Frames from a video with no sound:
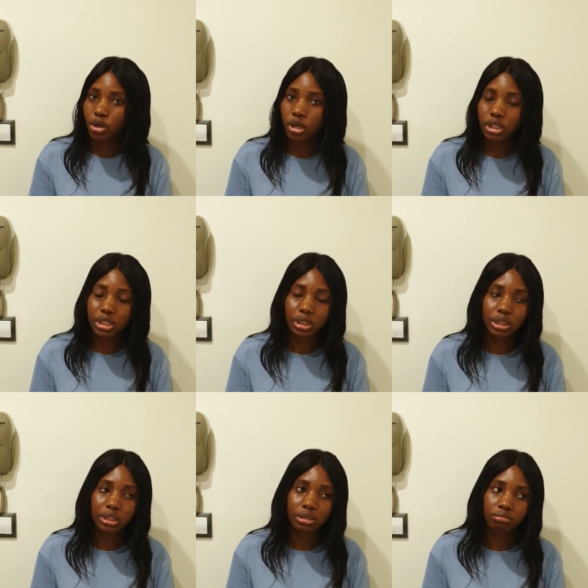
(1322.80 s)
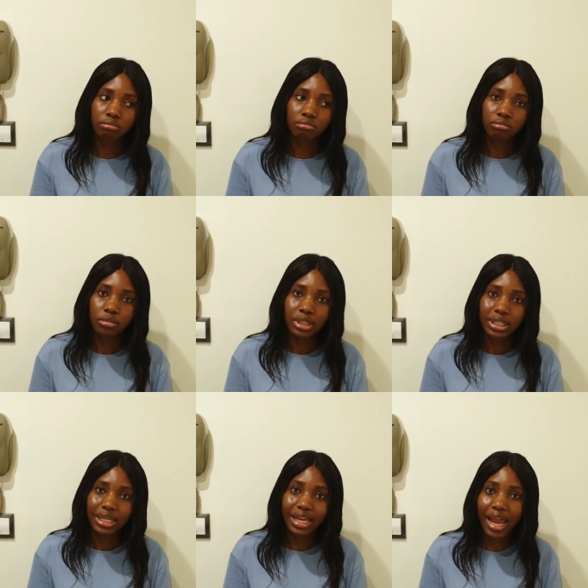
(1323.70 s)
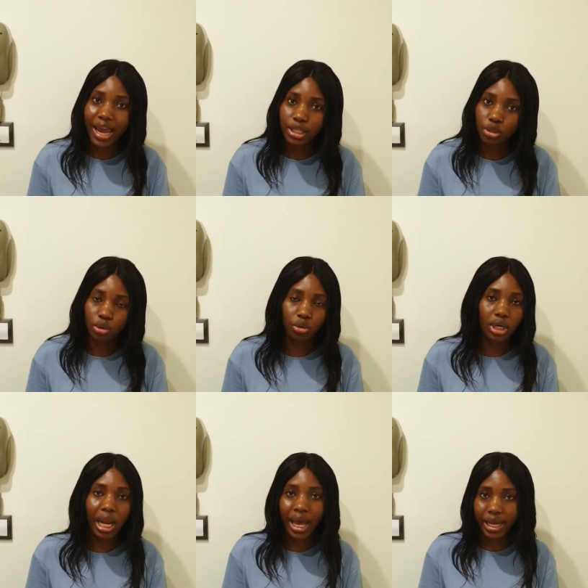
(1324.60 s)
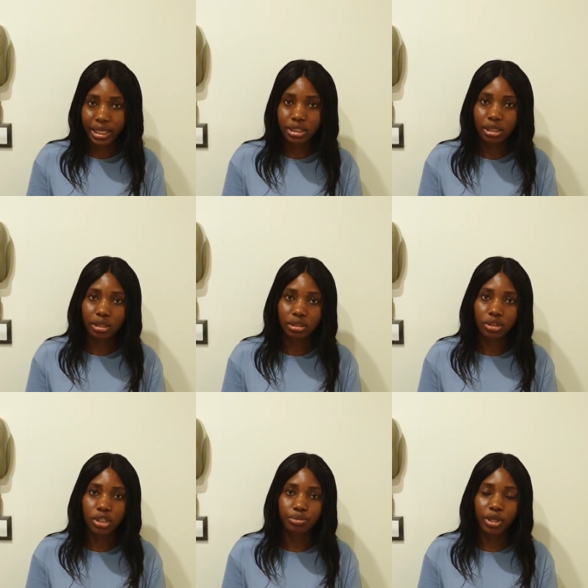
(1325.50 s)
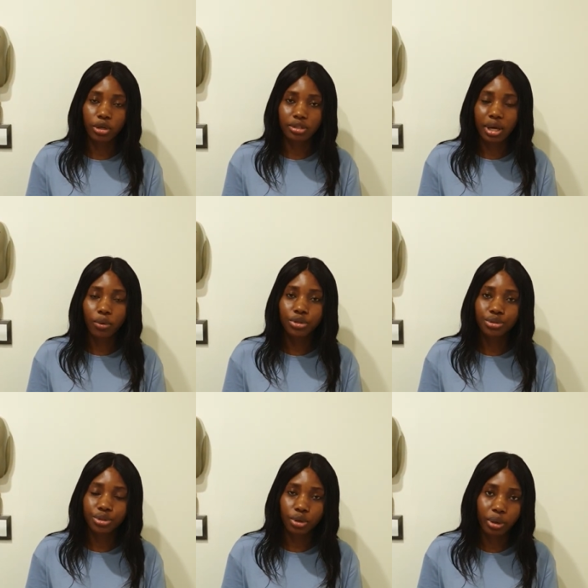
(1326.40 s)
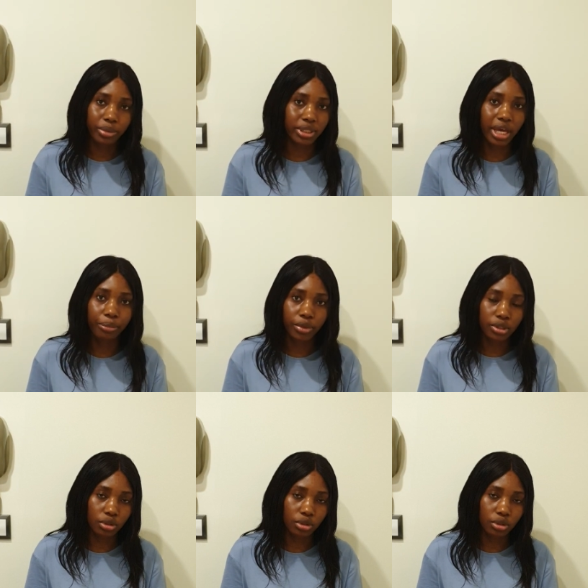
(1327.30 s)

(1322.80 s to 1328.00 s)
not lie to clients just because I want you to come to Cyprus.